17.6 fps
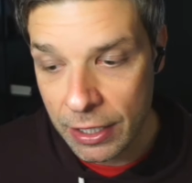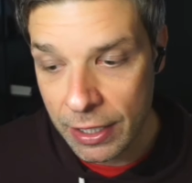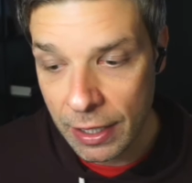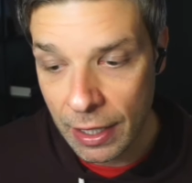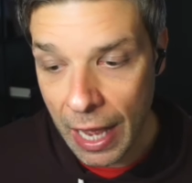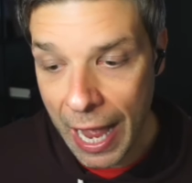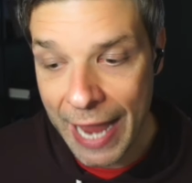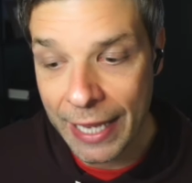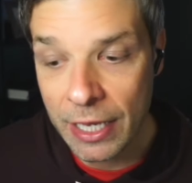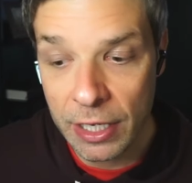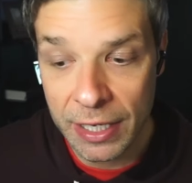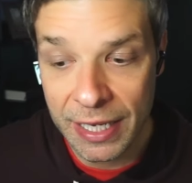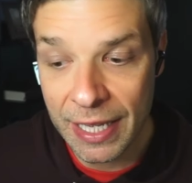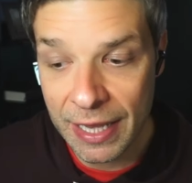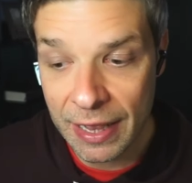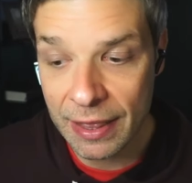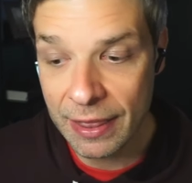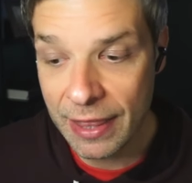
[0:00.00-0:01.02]
I could
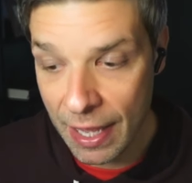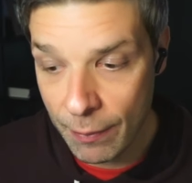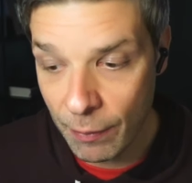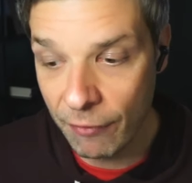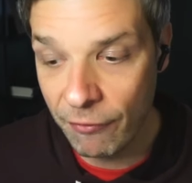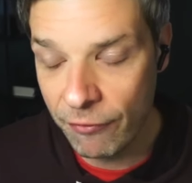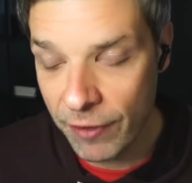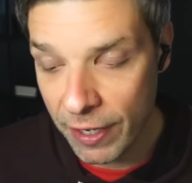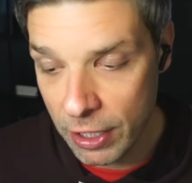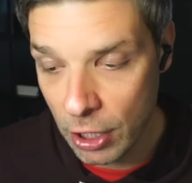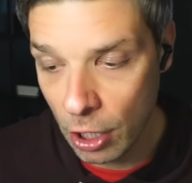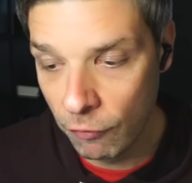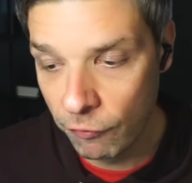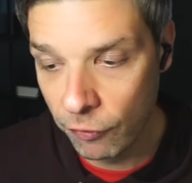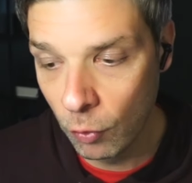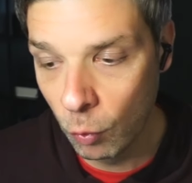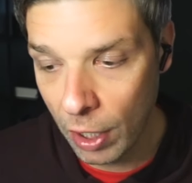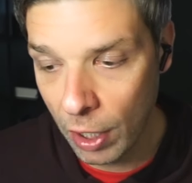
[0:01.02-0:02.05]
get them a video
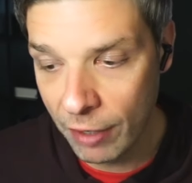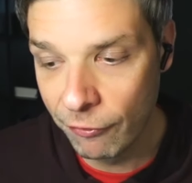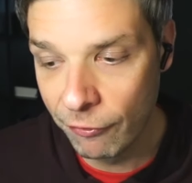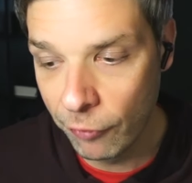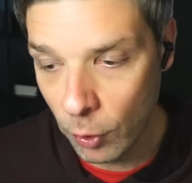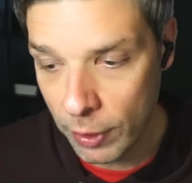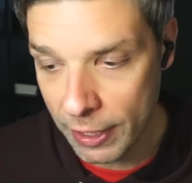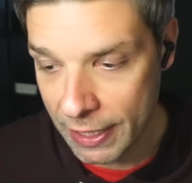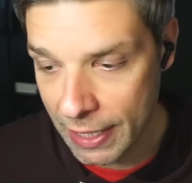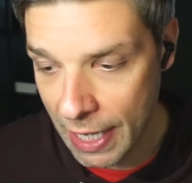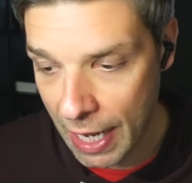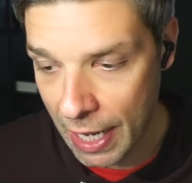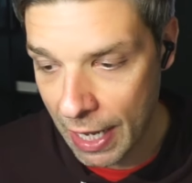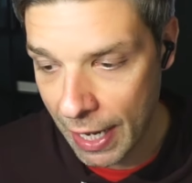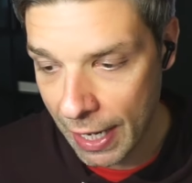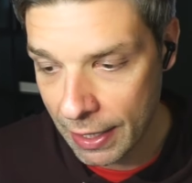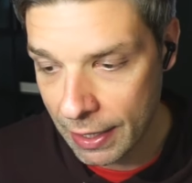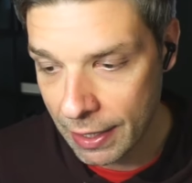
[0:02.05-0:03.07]
for
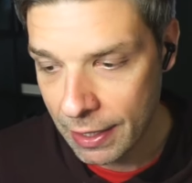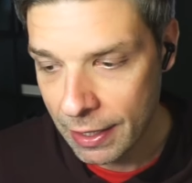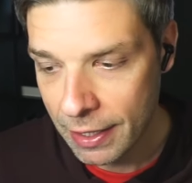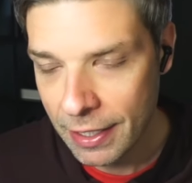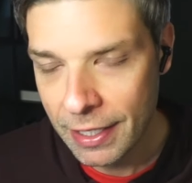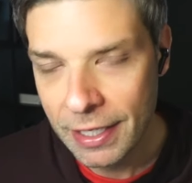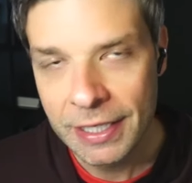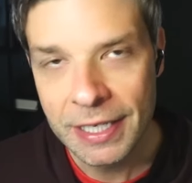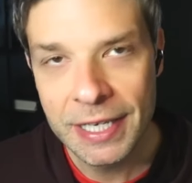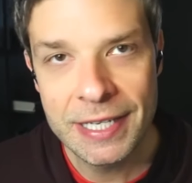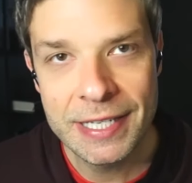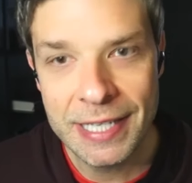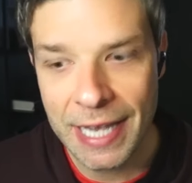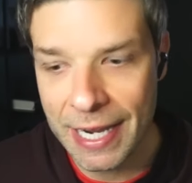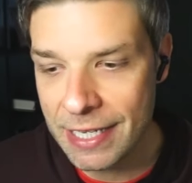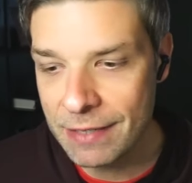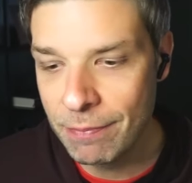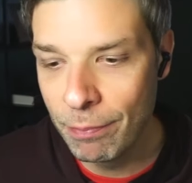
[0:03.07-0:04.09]
$149, he
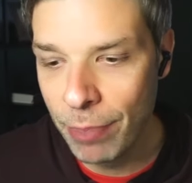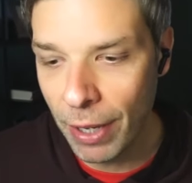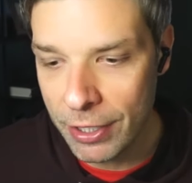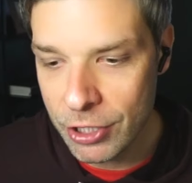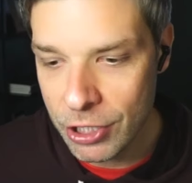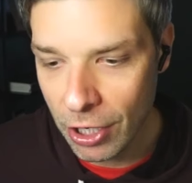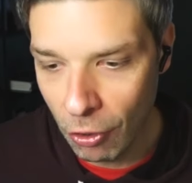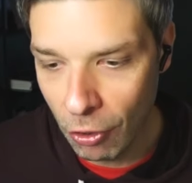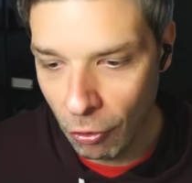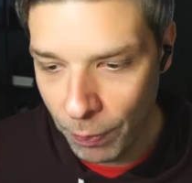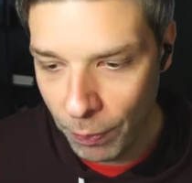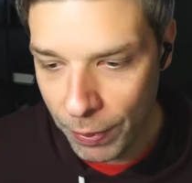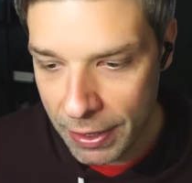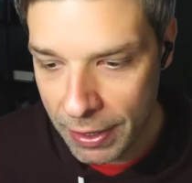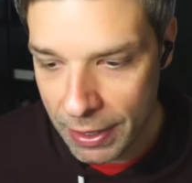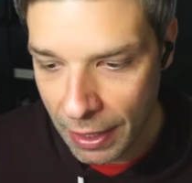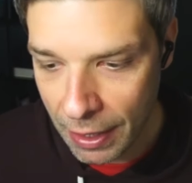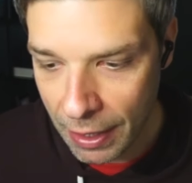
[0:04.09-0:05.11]
said his budget
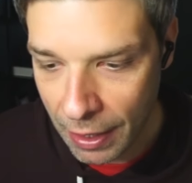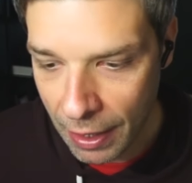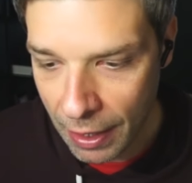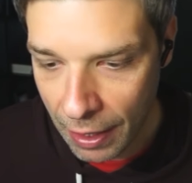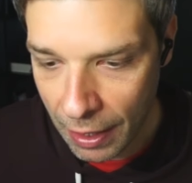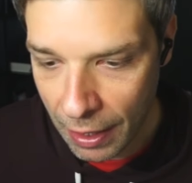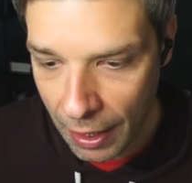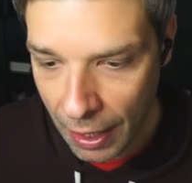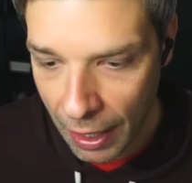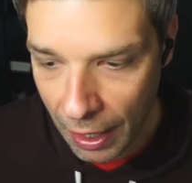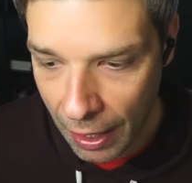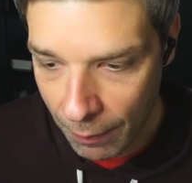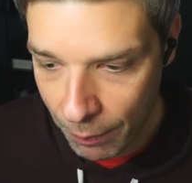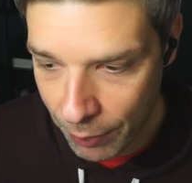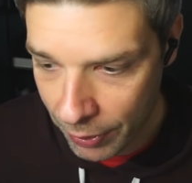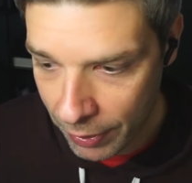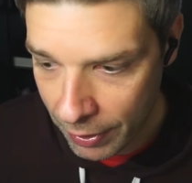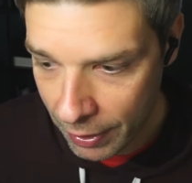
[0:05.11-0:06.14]
opened
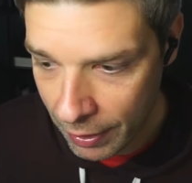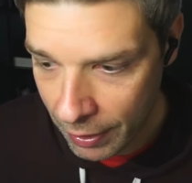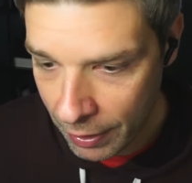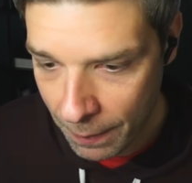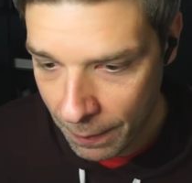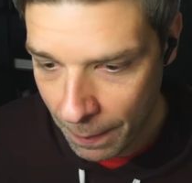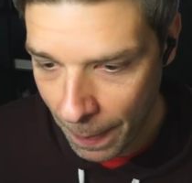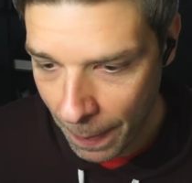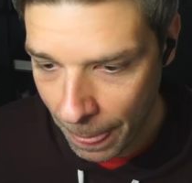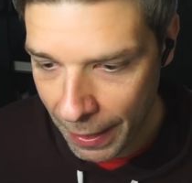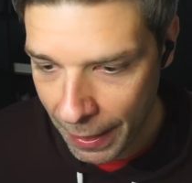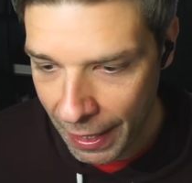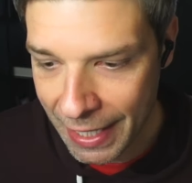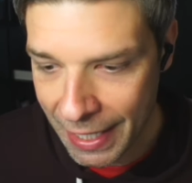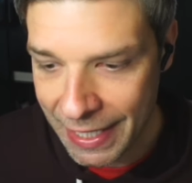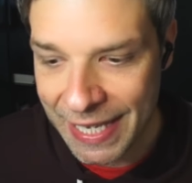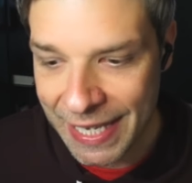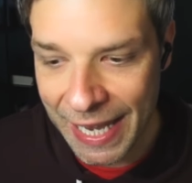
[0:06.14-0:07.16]
up,
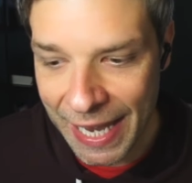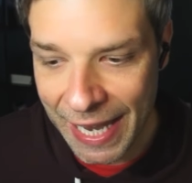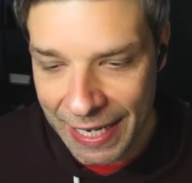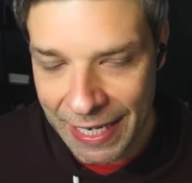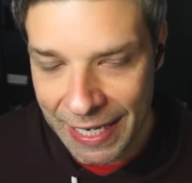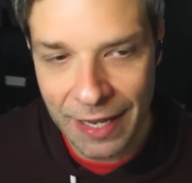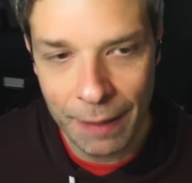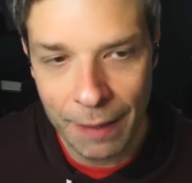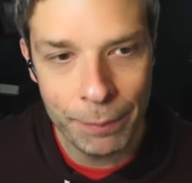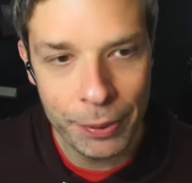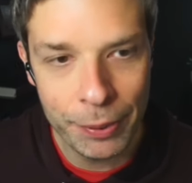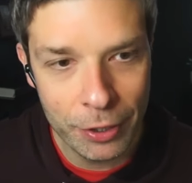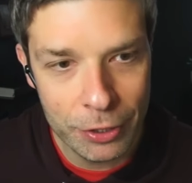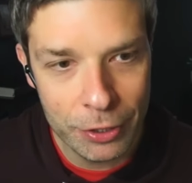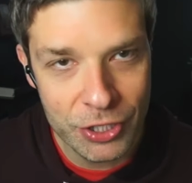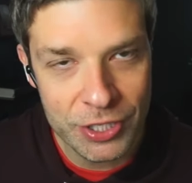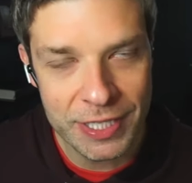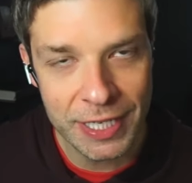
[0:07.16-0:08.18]
and he ended up
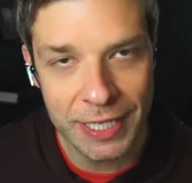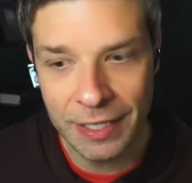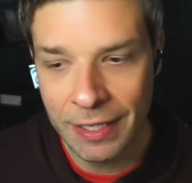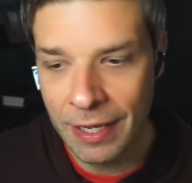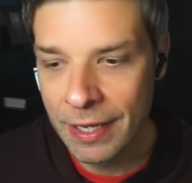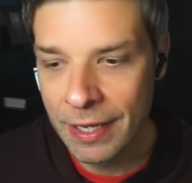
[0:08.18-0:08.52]
purchasing